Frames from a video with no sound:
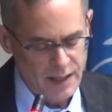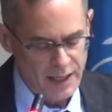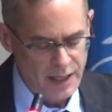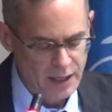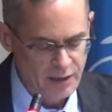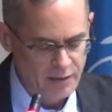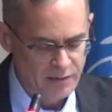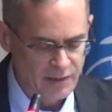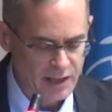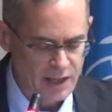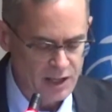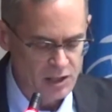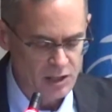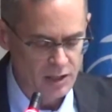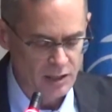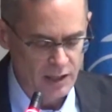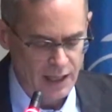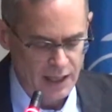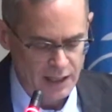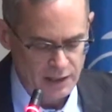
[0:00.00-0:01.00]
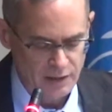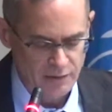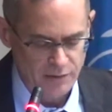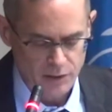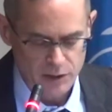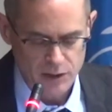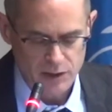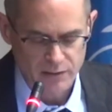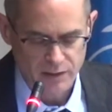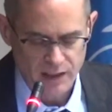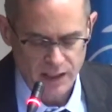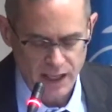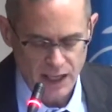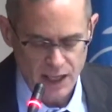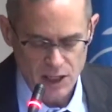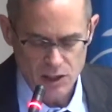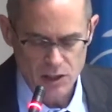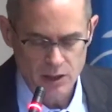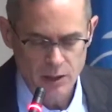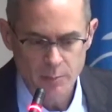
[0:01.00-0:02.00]
innovation and
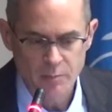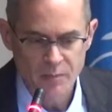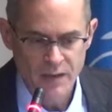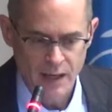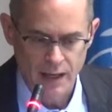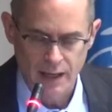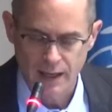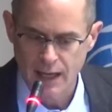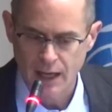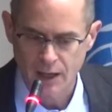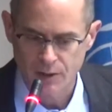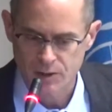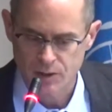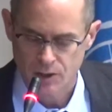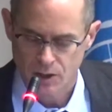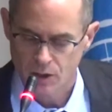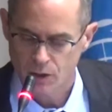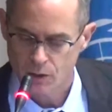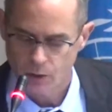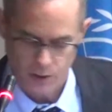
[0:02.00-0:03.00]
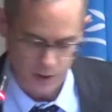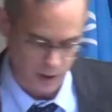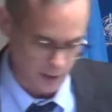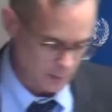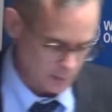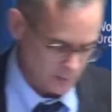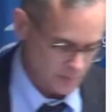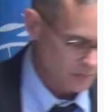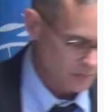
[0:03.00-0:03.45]
diversification, and health security.